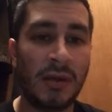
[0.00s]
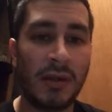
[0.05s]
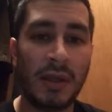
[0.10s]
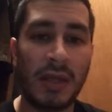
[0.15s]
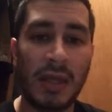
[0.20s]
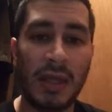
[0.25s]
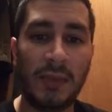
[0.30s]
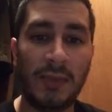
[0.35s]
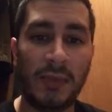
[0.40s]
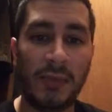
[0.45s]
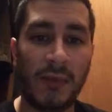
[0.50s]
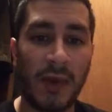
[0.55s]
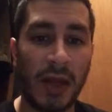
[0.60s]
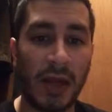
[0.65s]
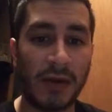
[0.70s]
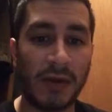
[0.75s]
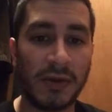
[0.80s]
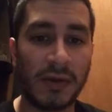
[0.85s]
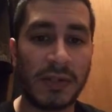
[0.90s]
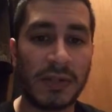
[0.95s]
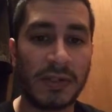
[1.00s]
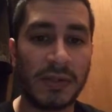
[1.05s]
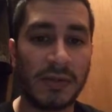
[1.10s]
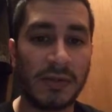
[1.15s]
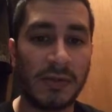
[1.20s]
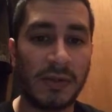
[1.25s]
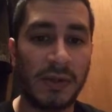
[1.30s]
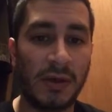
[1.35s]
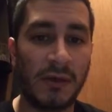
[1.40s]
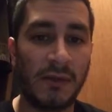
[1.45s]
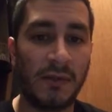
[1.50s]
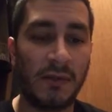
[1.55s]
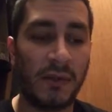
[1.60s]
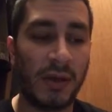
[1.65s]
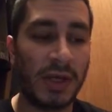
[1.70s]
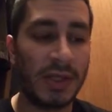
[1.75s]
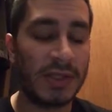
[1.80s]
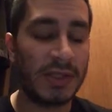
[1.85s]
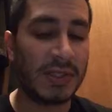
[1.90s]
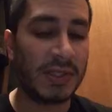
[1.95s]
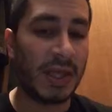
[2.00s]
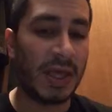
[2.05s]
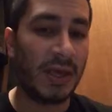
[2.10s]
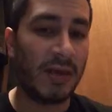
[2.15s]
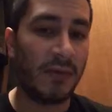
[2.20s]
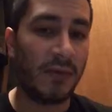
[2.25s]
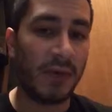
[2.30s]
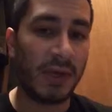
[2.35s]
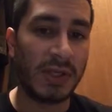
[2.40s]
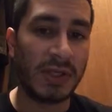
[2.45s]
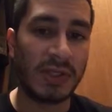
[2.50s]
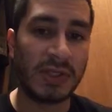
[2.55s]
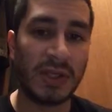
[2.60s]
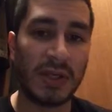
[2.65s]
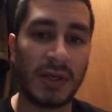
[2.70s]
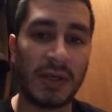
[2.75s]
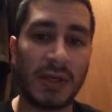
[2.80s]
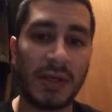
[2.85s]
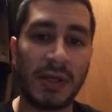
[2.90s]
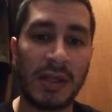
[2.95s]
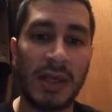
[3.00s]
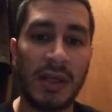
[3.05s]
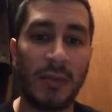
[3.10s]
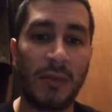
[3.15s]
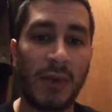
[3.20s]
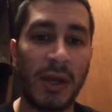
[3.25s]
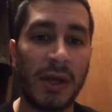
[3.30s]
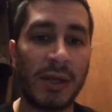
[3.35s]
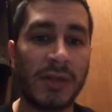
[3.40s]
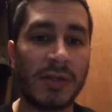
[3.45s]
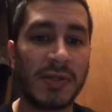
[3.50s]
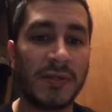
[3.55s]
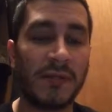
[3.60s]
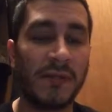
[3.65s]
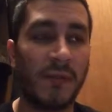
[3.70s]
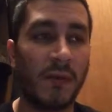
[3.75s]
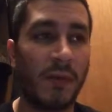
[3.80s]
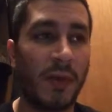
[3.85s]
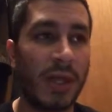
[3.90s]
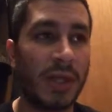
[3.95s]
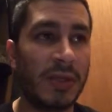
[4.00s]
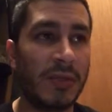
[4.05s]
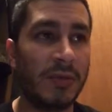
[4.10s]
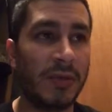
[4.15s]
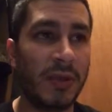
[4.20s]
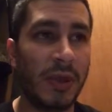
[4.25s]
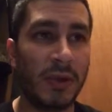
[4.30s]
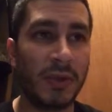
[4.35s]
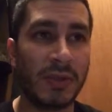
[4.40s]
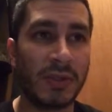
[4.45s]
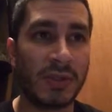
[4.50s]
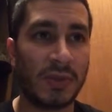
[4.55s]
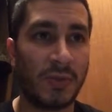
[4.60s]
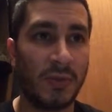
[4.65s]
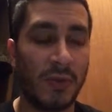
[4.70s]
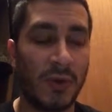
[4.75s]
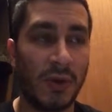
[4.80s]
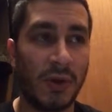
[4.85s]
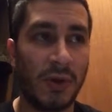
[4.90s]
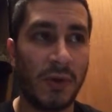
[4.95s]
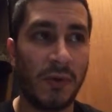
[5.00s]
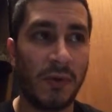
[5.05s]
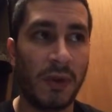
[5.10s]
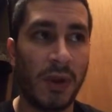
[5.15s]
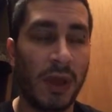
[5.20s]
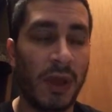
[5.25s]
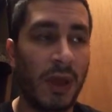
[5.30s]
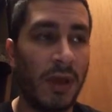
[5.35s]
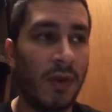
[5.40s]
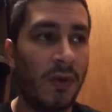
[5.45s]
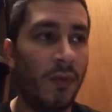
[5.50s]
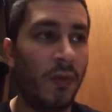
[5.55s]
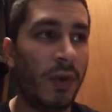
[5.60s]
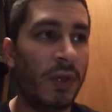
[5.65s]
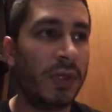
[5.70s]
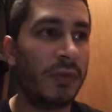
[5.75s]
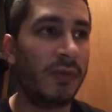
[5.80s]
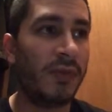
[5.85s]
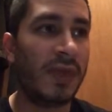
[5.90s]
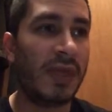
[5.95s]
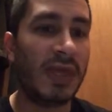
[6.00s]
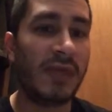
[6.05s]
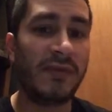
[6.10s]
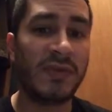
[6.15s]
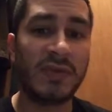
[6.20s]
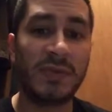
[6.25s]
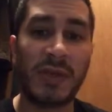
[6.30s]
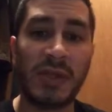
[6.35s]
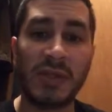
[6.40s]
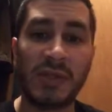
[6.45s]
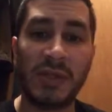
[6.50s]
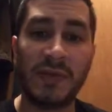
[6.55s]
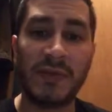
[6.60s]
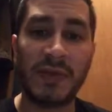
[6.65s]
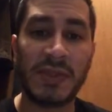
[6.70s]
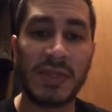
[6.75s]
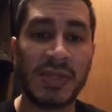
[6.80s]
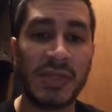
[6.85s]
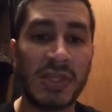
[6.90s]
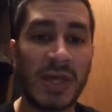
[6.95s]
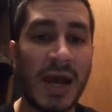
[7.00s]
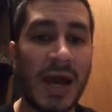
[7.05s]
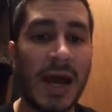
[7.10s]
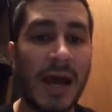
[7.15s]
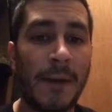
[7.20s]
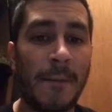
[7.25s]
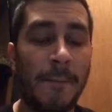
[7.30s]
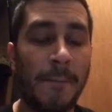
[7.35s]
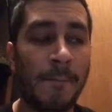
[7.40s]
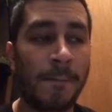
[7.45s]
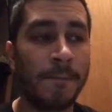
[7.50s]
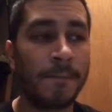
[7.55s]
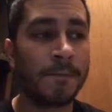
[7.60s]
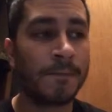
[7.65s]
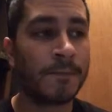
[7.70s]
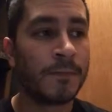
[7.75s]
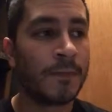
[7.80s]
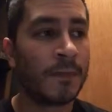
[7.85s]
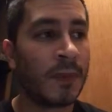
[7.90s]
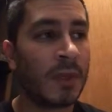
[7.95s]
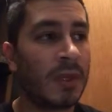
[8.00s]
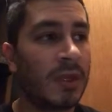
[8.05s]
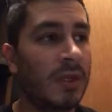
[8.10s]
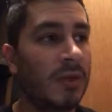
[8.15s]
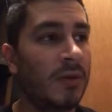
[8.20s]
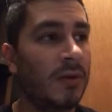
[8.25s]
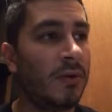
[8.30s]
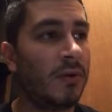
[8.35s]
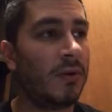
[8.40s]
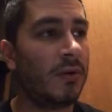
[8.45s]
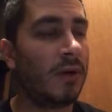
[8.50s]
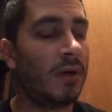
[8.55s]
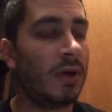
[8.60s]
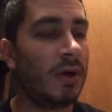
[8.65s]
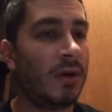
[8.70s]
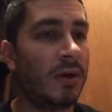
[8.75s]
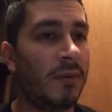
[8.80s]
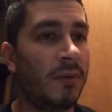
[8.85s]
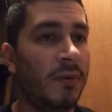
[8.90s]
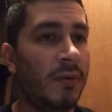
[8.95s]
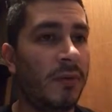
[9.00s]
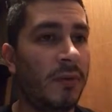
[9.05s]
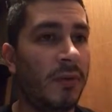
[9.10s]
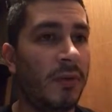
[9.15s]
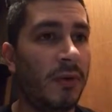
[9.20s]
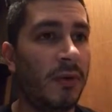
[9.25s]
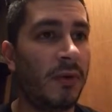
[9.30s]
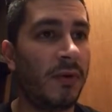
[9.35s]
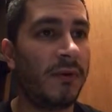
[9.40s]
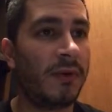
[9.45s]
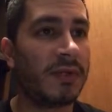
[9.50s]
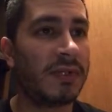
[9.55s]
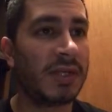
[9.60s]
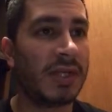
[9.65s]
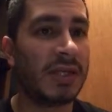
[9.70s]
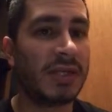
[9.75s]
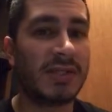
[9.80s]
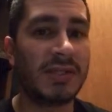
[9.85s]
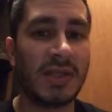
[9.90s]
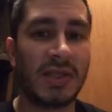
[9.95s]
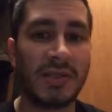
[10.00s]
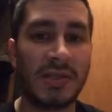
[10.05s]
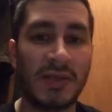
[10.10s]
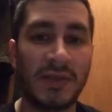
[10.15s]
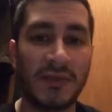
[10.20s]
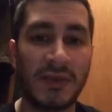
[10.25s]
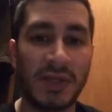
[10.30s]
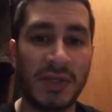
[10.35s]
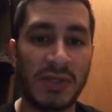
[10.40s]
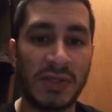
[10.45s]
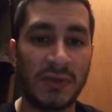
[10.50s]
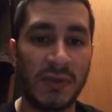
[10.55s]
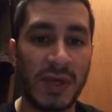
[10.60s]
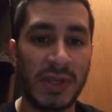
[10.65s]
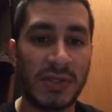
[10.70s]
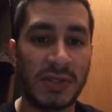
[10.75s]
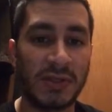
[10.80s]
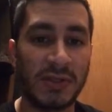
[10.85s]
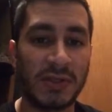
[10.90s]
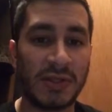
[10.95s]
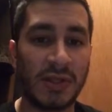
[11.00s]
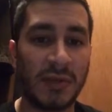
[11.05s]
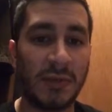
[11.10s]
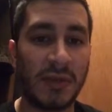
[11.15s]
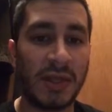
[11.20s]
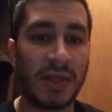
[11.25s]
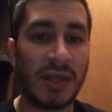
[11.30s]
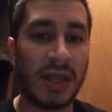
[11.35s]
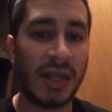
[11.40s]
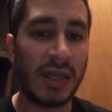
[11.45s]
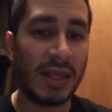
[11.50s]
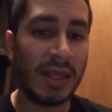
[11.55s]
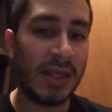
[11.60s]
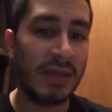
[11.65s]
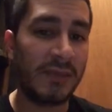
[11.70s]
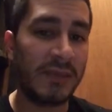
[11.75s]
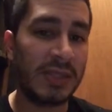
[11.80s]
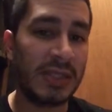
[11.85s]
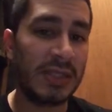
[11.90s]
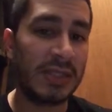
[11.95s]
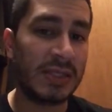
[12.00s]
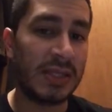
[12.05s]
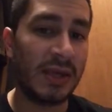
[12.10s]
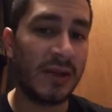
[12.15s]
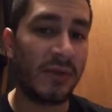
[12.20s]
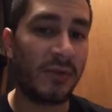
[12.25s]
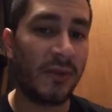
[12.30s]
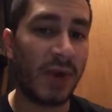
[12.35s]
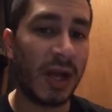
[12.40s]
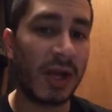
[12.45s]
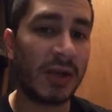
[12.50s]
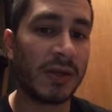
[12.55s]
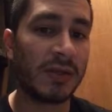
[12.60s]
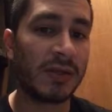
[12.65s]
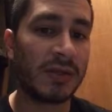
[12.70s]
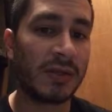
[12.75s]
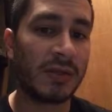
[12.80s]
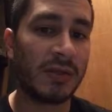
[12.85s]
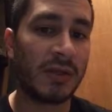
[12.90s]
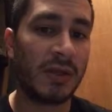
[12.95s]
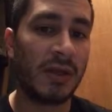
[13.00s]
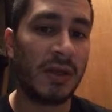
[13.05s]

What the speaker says: Keep records of what is said, what is done. Keep records of when you go somewhere, when you leave, especially if it's a job, you know, or if it's like a sensitive situation or something like that. Keep detailed records,